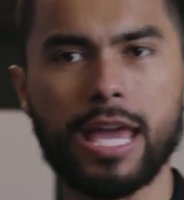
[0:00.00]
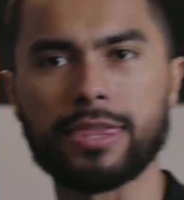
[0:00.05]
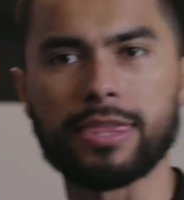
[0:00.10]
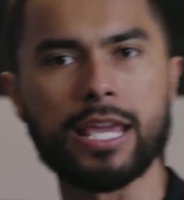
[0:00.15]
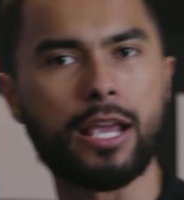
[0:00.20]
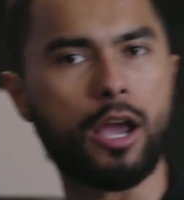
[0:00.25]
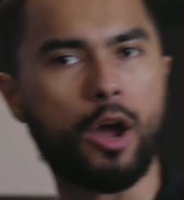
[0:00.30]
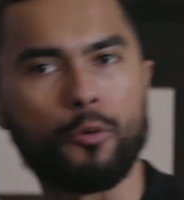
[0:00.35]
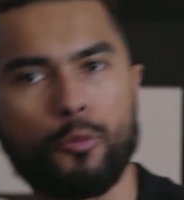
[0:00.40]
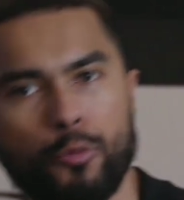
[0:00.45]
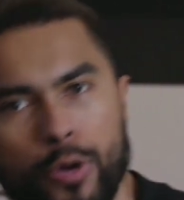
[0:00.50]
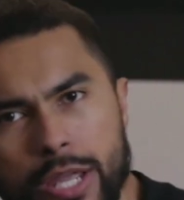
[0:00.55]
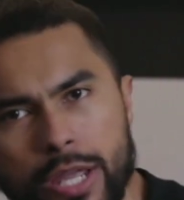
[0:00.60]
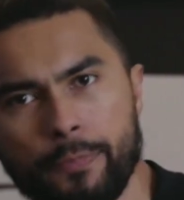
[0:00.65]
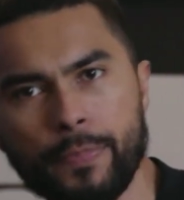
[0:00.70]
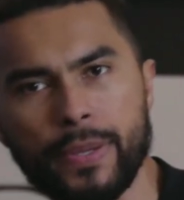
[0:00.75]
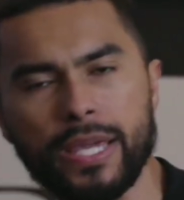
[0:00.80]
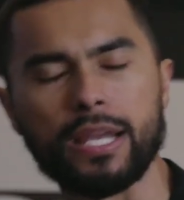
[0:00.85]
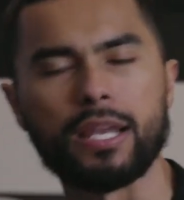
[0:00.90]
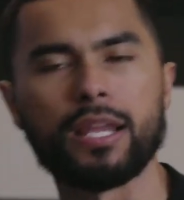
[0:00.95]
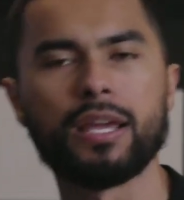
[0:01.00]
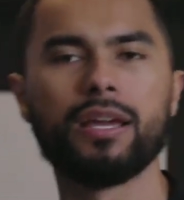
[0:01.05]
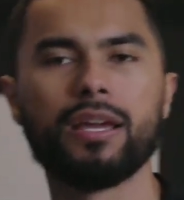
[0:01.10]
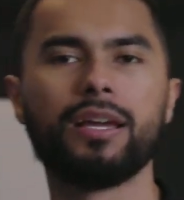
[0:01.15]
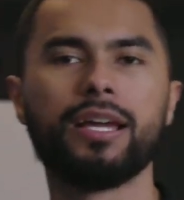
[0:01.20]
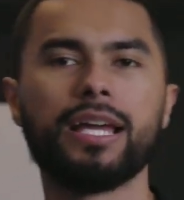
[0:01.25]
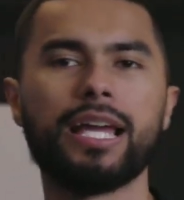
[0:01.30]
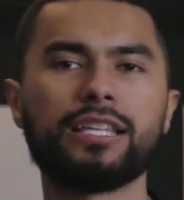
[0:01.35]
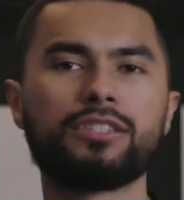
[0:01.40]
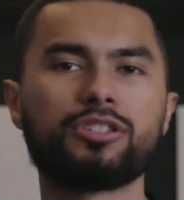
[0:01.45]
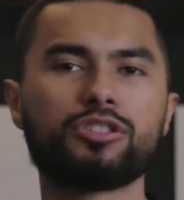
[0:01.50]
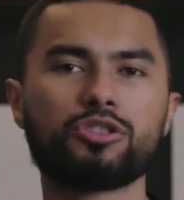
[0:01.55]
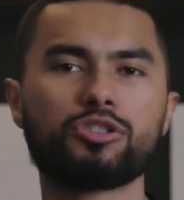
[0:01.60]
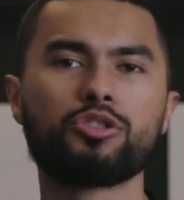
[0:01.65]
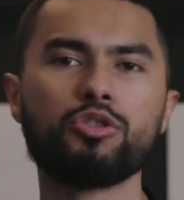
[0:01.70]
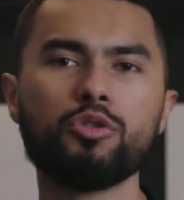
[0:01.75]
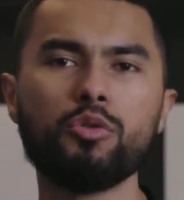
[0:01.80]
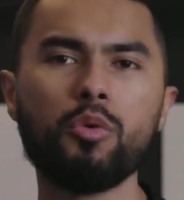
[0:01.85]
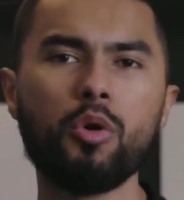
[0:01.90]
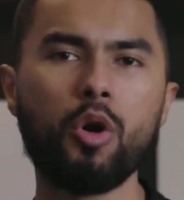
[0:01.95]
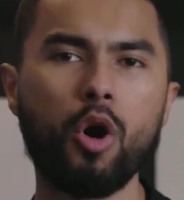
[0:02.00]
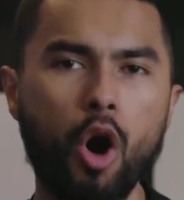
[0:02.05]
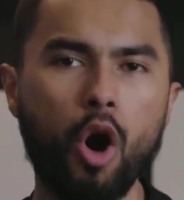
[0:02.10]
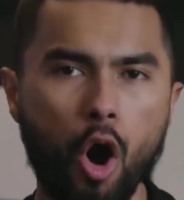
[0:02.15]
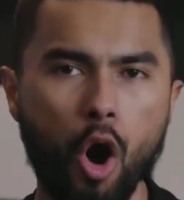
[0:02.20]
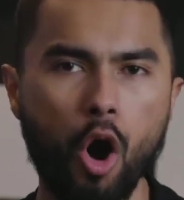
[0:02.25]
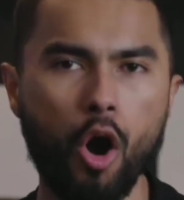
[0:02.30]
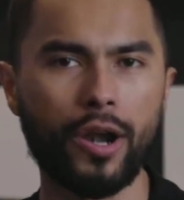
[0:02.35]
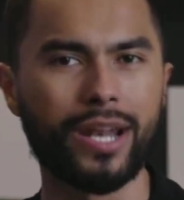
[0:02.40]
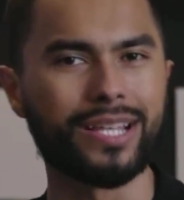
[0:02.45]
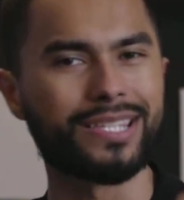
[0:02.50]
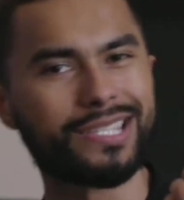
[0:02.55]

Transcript: that thing on repeat. It's too hard.